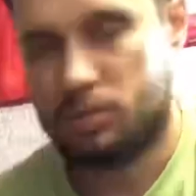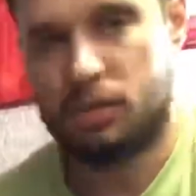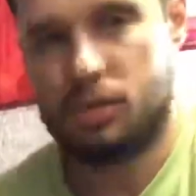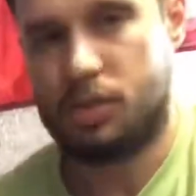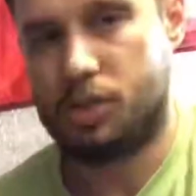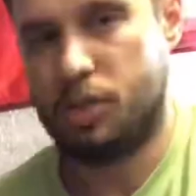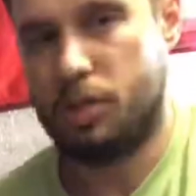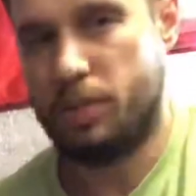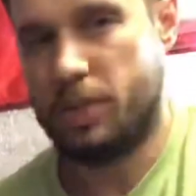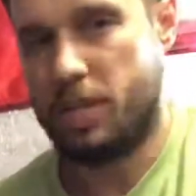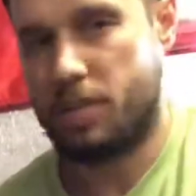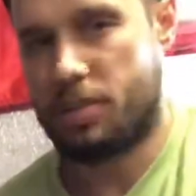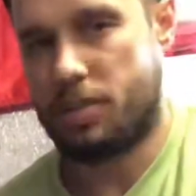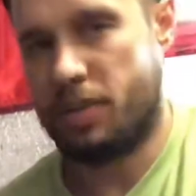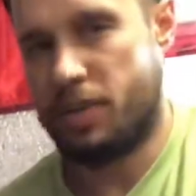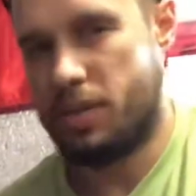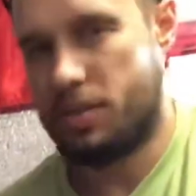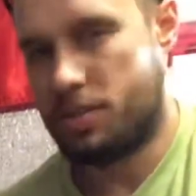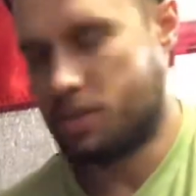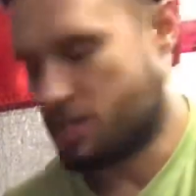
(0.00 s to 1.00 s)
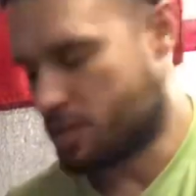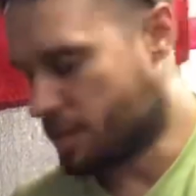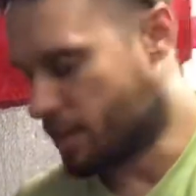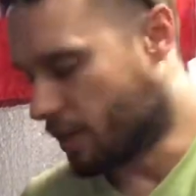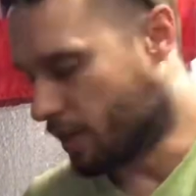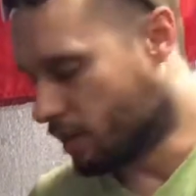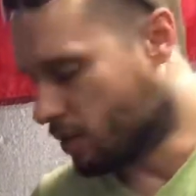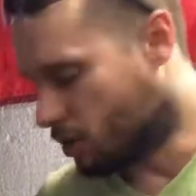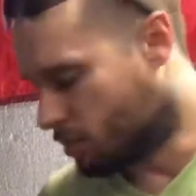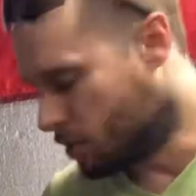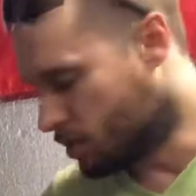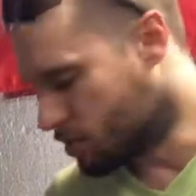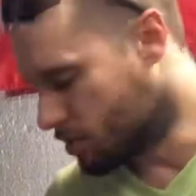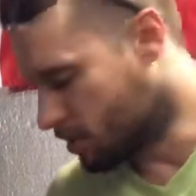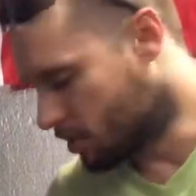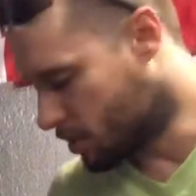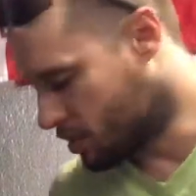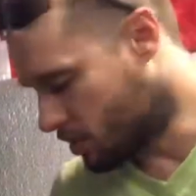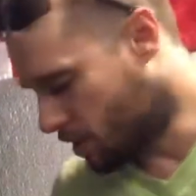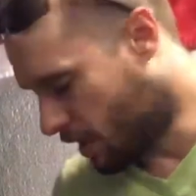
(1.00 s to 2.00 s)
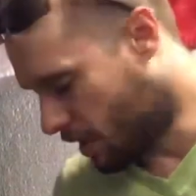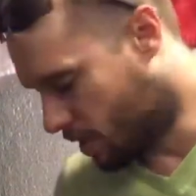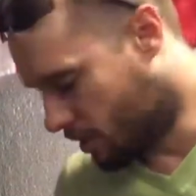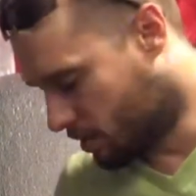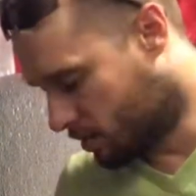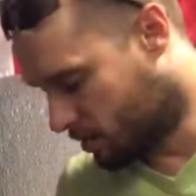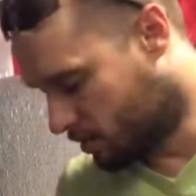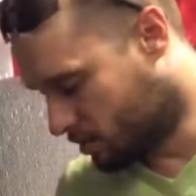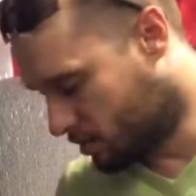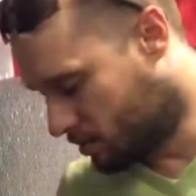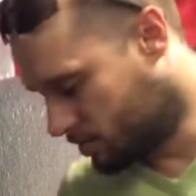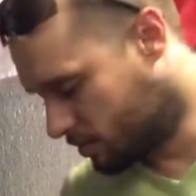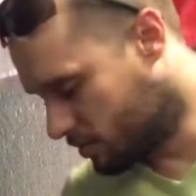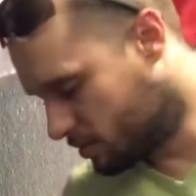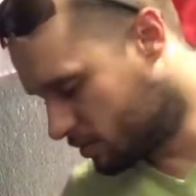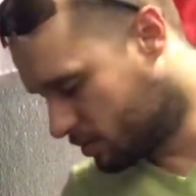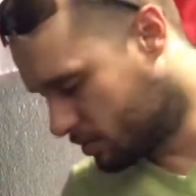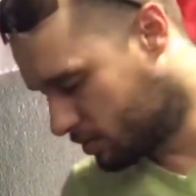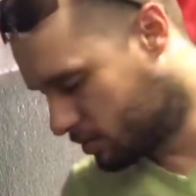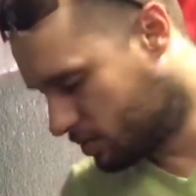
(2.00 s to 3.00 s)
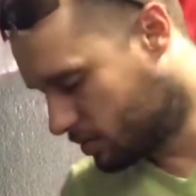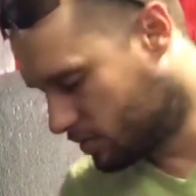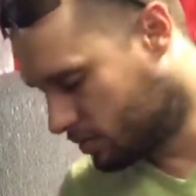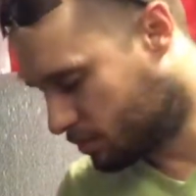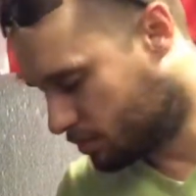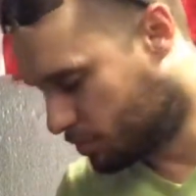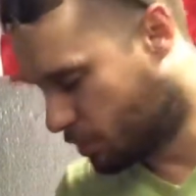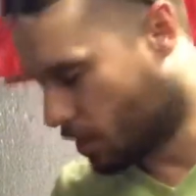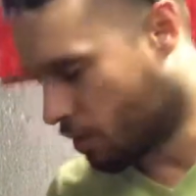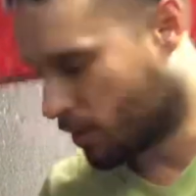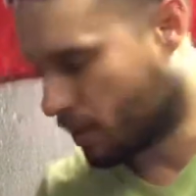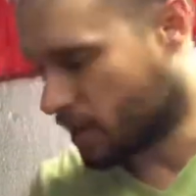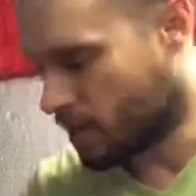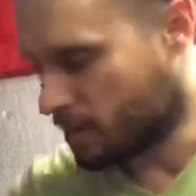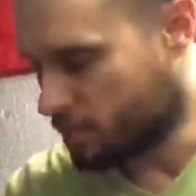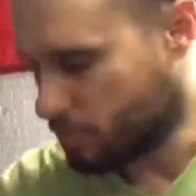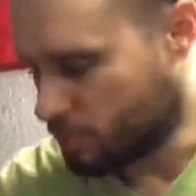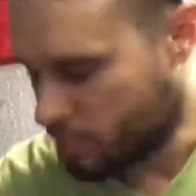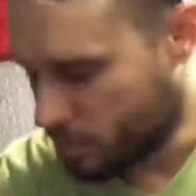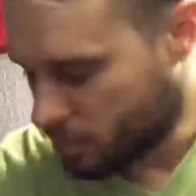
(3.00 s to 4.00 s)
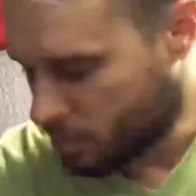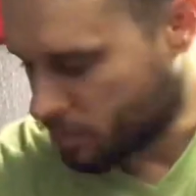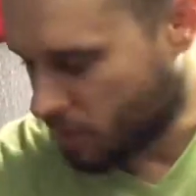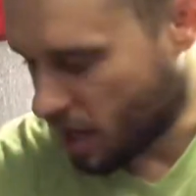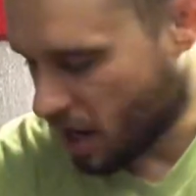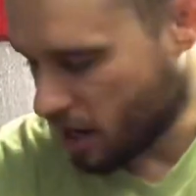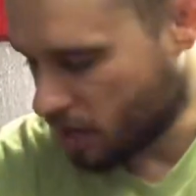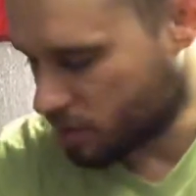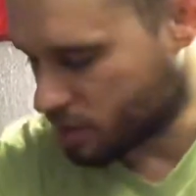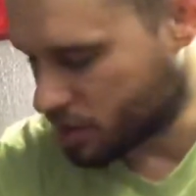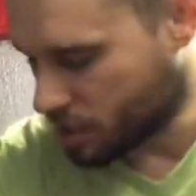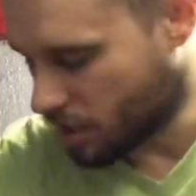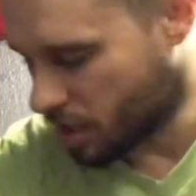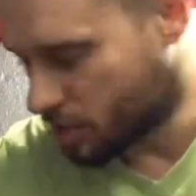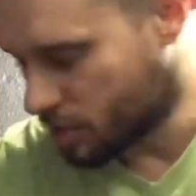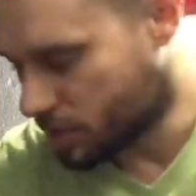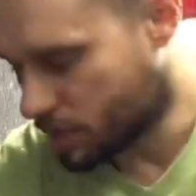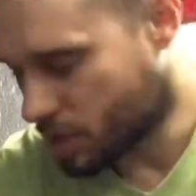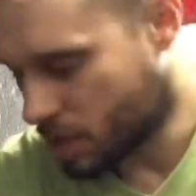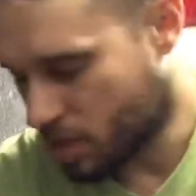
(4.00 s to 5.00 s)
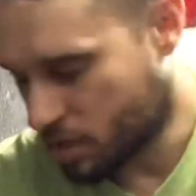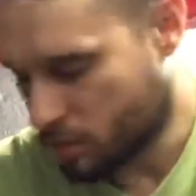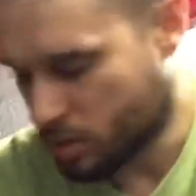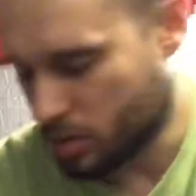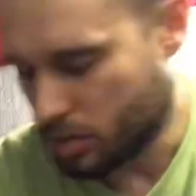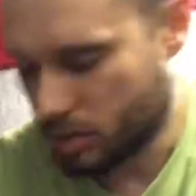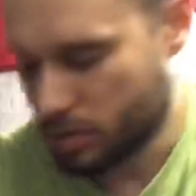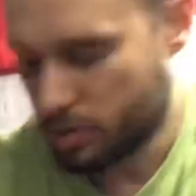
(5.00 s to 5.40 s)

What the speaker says: Humates are interesting. It almost looks like broken up biochar or charcoal